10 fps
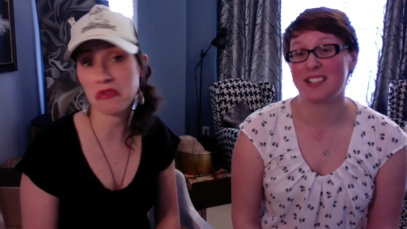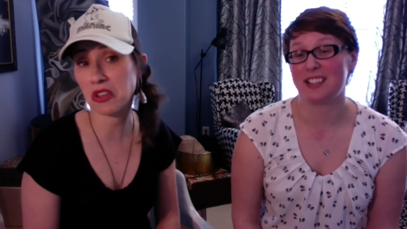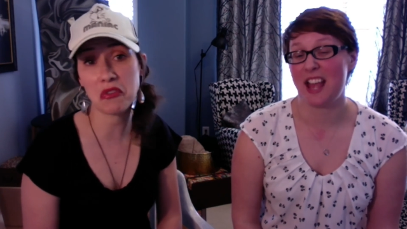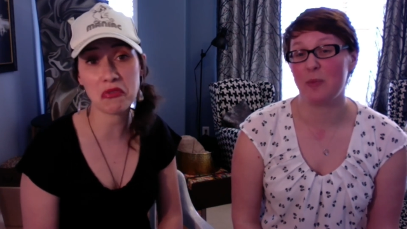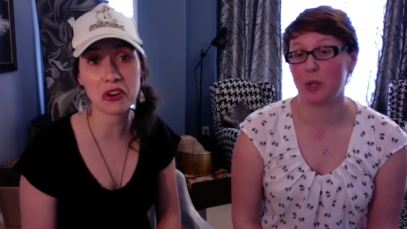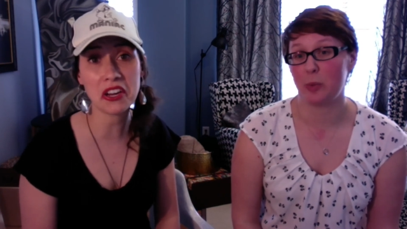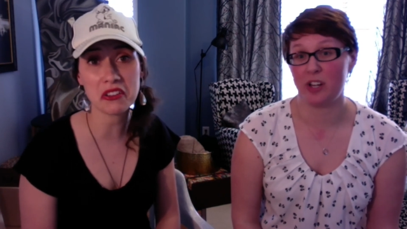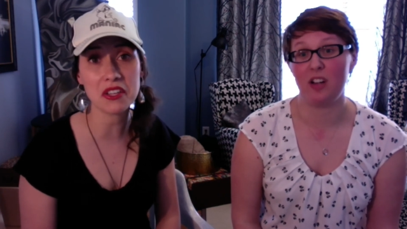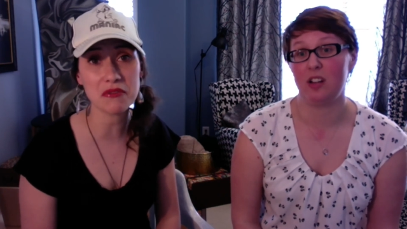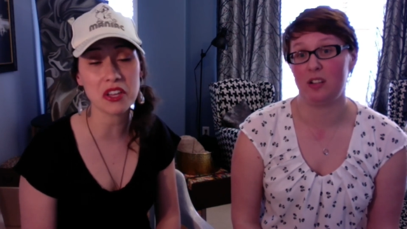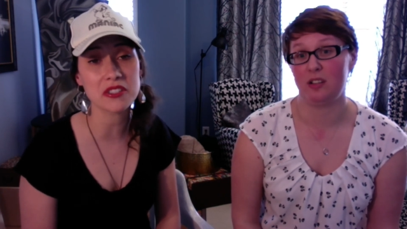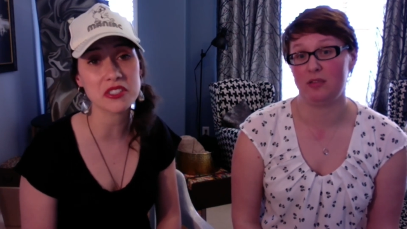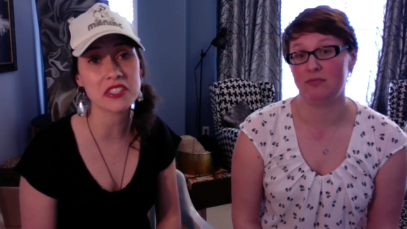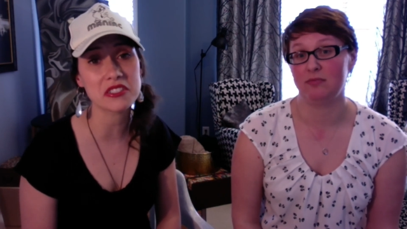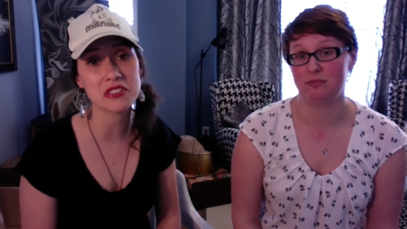Speaker 1: Feel free to leave those
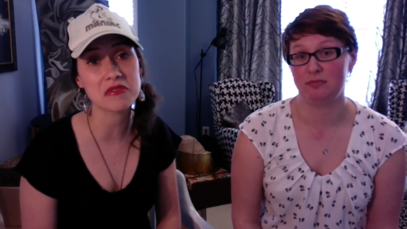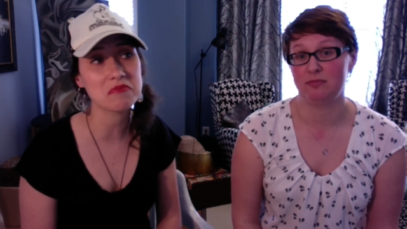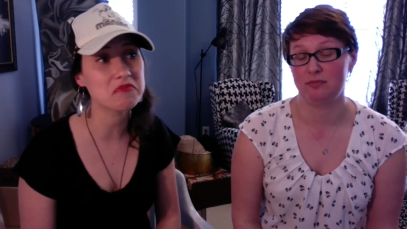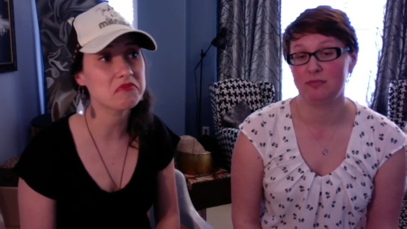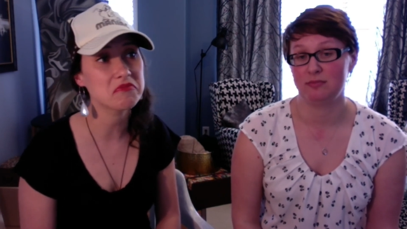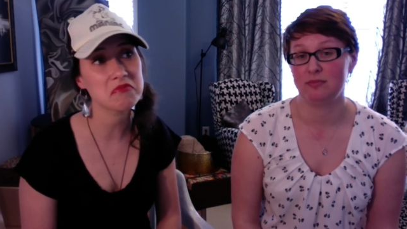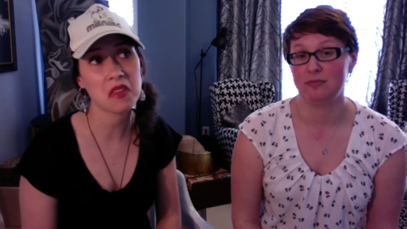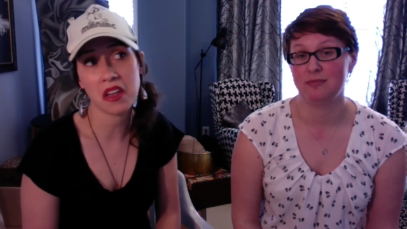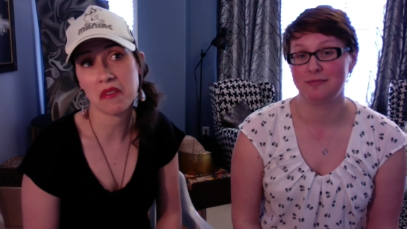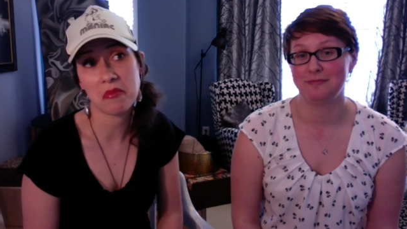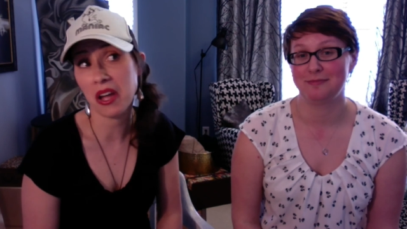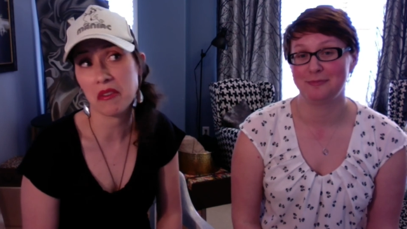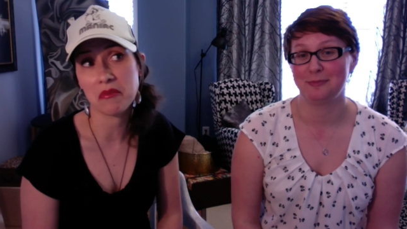because yeah,